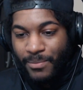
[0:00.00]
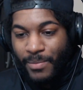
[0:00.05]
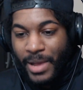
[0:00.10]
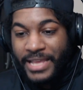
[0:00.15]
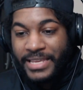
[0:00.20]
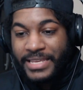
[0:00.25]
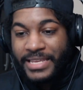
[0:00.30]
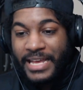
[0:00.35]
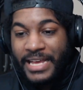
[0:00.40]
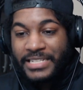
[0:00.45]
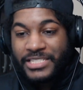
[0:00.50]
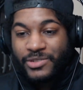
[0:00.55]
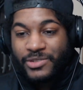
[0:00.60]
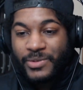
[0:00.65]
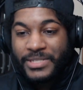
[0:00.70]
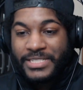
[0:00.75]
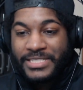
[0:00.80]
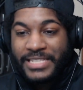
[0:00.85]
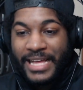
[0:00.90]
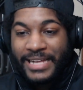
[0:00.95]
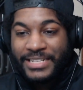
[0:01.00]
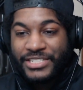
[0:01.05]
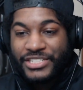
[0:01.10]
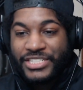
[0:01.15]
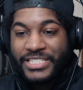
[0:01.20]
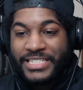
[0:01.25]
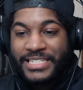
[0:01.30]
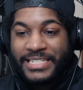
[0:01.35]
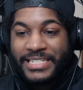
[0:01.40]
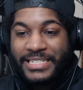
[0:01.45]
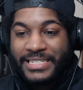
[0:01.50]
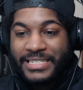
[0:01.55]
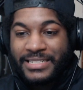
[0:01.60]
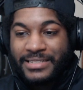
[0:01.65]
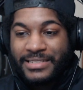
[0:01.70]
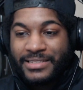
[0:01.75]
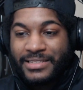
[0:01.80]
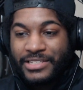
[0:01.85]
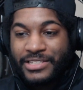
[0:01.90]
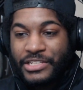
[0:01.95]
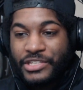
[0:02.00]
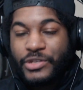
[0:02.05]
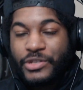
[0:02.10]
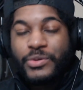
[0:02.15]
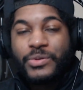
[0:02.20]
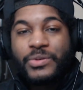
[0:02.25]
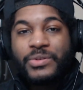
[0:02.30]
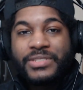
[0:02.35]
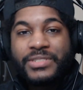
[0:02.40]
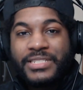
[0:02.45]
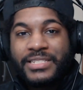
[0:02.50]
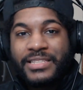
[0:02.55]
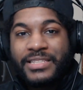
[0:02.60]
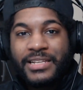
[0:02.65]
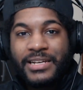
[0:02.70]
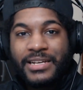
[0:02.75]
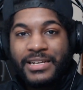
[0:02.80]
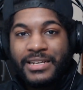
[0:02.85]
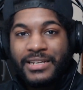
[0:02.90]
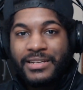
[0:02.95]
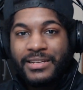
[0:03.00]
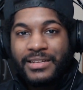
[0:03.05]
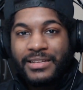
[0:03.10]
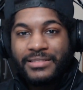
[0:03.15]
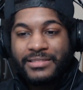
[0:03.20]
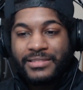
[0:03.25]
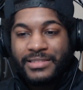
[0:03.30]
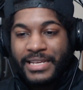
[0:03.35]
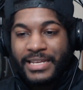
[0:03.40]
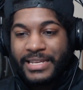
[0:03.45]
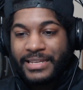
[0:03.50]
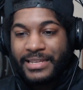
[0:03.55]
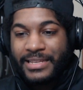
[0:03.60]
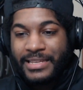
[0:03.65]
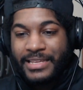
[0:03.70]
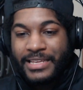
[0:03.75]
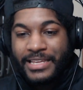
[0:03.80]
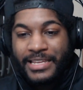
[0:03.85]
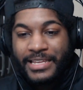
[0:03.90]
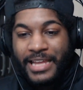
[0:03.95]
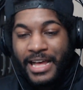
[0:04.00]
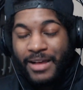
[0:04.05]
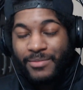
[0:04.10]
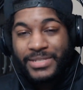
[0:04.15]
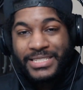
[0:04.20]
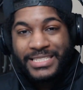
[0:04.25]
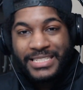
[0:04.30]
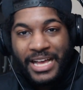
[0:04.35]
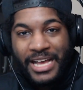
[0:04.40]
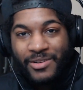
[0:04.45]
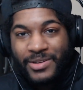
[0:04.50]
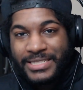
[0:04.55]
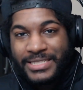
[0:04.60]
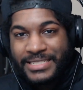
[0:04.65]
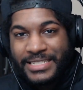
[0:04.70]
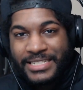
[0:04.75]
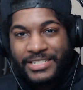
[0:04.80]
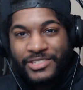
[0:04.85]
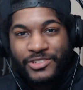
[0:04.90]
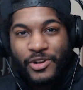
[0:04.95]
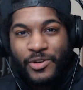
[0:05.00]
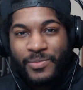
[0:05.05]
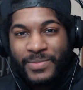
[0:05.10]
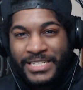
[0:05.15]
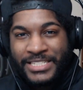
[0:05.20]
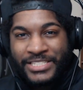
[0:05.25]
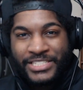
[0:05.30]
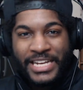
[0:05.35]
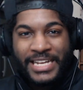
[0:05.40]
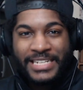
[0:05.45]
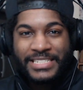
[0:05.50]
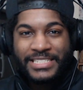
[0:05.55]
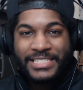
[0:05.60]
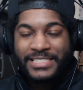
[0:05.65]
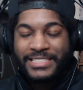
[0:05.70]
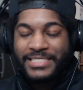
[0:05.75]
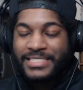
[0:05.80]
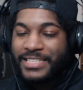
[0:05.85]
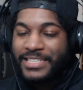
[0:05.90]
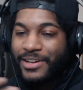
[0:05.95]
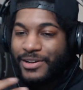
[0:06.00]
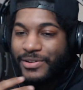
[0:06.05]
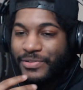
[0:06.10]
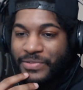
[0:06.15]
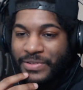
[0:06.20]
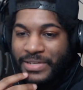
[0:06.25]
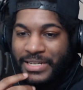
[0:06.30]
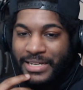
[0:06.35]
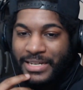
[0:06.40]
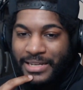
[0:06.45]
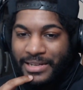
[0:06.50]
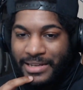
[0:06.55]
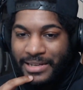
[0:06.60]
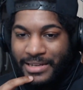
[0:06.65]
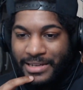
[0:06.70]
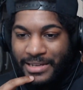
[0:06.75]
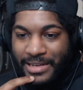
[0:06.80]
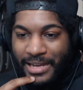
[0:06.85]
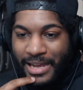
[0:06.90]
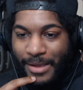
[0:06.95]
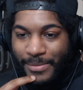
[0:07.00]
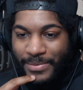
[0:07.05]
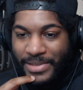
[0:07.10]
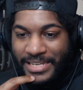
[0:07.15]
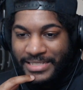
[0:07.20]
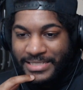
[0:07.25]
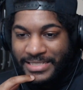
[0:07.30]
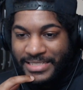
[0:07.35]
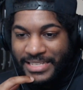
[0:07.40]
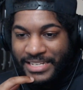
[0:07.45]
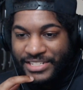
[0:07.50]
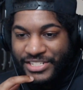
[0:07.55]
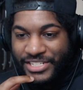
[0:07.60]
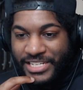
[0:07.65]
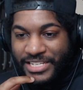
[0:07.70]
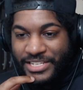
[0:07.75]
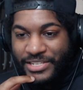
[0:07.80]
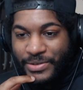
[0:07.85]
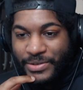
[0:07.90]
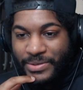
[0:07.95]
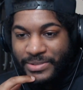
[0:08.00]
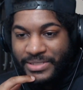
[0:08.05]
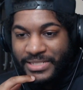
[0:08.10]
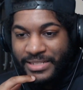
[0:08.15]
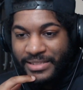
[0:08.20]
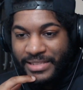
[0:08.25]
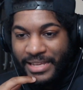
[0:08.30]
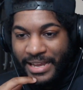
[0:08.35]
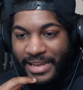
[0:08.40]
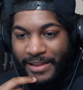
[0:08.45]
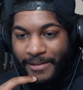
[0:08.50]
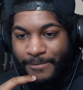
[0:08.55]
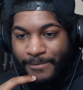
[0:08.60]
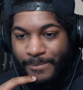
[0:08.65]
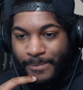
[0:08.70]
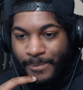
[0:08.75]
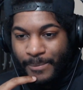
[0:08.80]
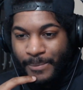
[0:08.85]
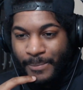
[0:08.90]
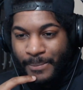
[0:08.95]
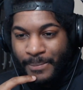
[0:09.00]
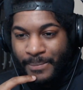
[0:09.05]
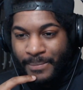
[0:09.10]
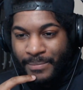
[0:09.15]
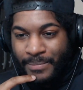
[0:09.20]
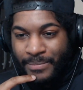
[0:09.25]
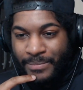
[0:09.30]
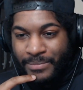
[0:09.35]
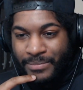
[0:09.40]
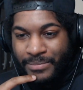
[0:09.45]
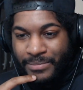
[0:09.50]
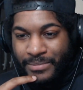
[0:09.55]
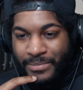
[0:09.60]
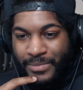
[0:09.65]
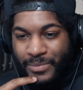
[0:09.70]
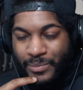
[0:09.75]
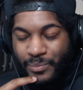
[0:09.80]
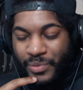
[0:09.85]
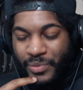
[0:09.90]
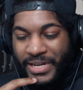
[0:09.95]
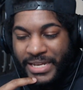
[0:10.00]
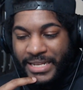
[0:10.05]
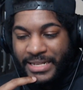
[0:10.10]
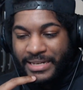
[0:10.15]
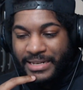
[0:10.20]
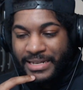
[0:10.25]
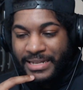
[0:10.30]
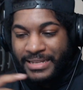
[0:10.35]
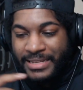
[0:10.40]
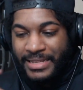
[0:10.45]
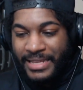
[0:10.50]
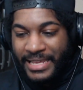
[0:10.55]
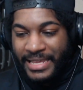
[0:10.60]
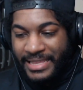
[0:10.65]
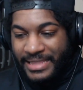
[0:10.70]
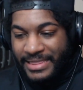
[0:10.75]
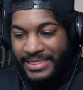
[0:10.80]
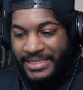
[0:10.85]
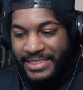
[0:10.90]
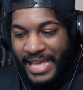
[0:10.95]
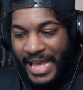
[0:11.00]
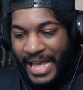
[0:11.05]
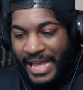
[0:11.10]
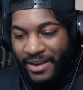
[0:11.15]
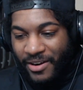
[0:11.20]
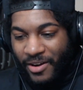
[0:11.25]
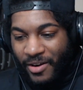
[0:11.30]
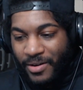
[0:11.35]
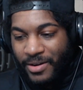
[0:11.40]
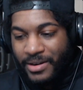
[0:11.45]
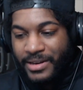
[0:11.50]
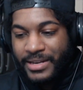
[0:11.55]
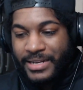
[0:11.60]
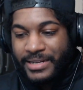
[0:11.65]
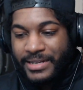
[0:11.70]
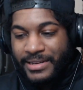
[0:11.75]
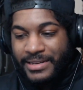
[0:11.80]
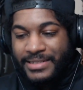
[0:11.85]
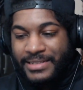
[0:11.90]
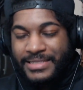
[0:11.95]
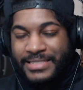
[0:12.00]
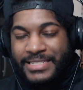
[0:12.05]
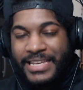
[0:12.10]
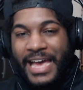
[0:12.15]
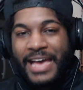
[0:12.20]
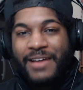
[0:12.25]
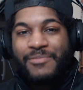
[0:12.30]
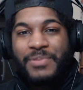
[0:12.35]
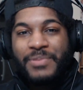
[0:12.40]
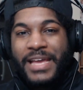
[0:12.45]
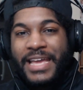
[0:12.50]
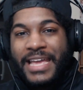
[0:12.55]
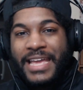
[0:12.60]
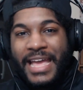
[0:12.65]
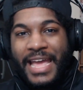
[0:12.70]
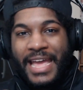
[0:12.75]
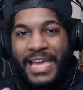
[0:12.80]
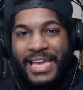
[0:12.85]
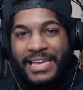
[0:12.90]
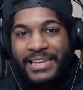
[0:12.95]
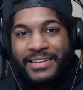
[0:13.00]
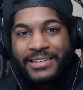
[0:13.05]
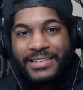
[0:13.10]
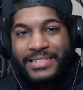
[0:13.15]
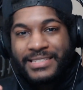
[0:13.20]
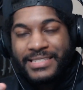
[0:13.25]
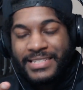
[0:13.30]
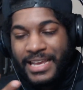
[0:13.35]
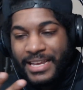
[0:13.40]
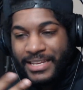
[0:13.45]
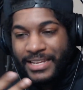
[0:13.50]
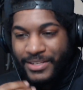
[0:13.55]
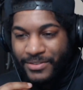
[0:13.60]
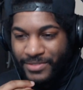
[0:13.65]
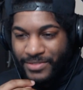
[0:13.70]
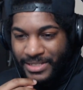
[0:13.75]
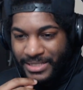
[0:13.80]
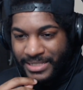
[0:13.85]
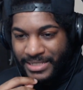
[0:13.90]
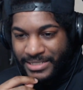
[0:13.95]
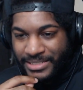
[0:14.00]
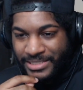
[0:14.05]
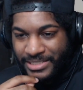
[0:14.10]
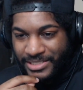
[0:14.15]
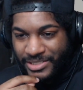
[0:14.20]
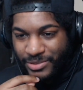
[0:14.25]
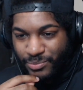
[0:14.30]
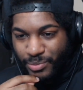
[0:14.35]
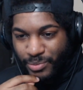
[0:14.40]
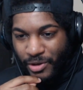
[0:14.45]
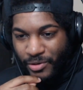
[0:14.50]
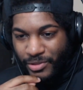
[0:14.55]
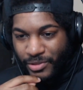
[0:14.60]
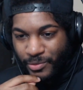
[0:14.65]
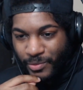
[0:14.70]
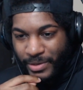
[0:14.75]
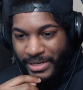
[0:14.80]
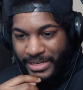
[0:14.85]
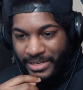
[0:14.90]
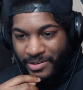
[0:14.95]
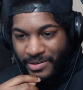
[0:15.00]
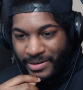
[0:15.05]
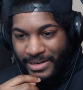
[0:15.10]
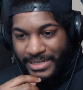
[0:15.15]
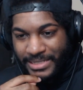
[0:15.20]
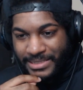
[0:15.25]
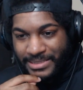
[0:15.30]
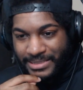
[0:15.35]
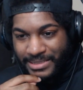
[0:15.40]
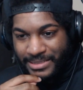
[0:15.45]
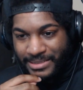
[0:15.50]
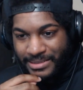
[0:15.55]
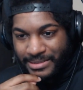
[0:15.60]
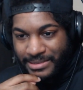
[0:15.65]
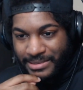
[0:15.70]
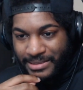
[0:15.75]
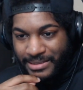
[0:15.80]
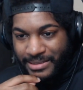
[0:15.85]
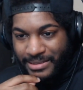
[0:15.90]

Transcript: My guess was that she used the, like, Hinamizawa syndrome injection stuff. I'm guessing that she used that. But in that arc, Teppei and Detective Delicious both went crazy.